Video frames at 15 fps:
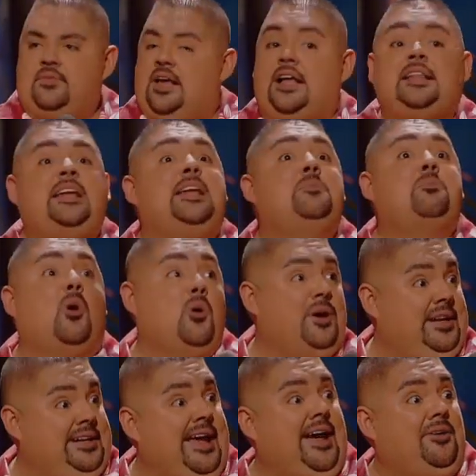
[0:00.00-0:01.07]
And then he broke
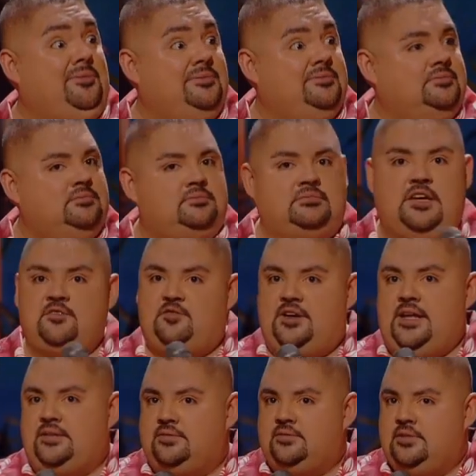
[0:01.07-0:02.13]
it down. My
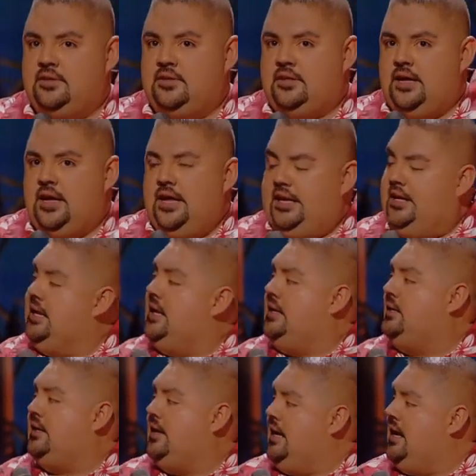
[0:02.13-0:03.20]
friend, here
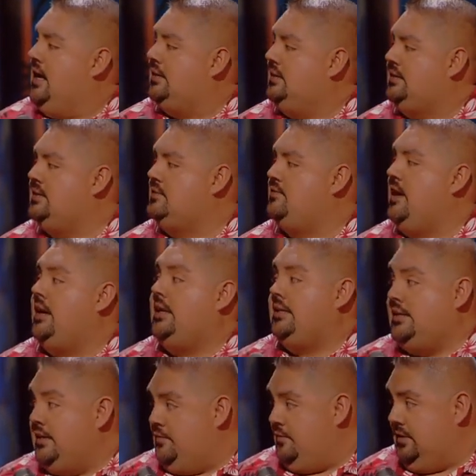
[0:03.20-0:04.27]
in Riyadh, it is very
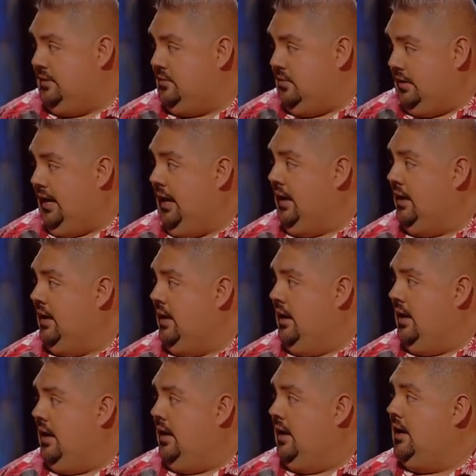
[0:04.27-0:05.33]
different, okay?
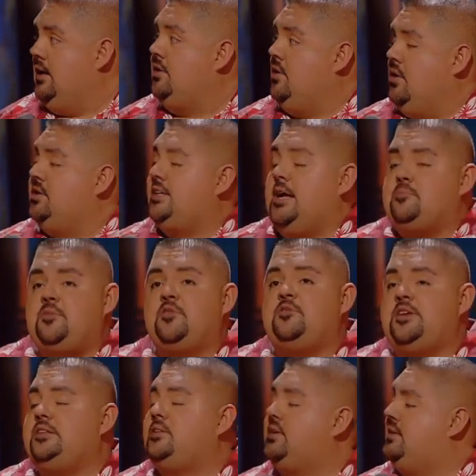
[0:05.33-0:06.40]
Your type of
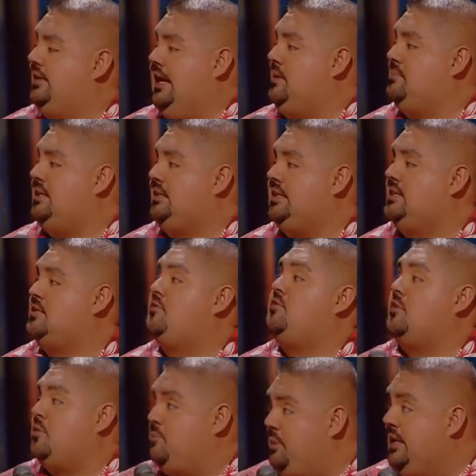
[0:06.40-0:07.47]
entertainment is
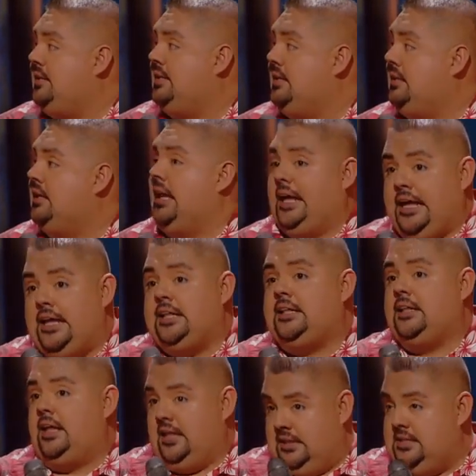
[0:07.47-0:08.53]
forbidden
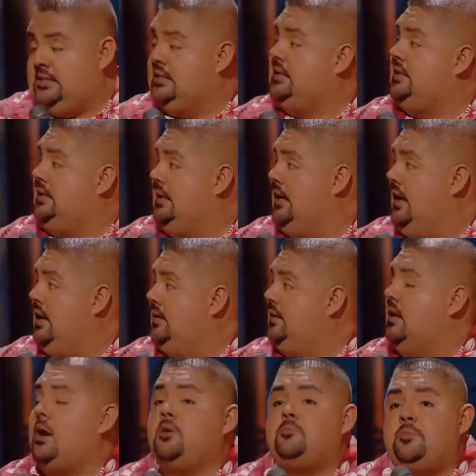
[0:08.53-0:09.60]
in the city.
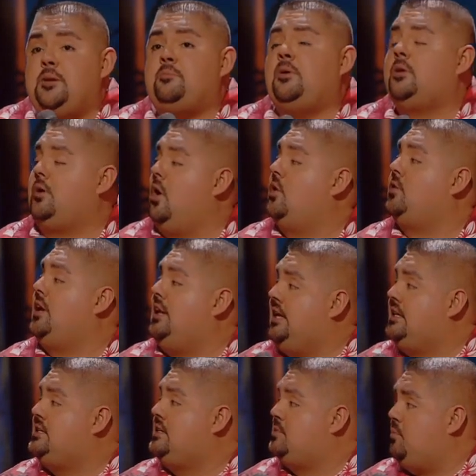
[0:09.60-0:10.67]
There are people called
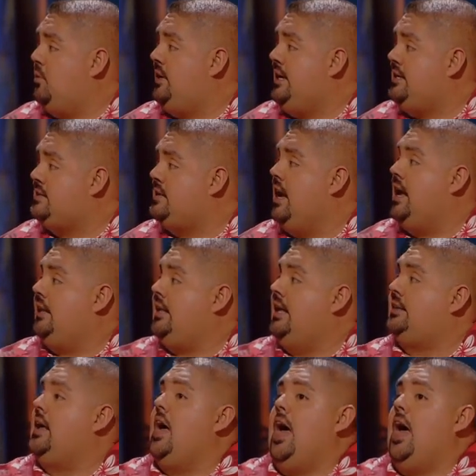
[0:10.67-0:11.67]
religious police that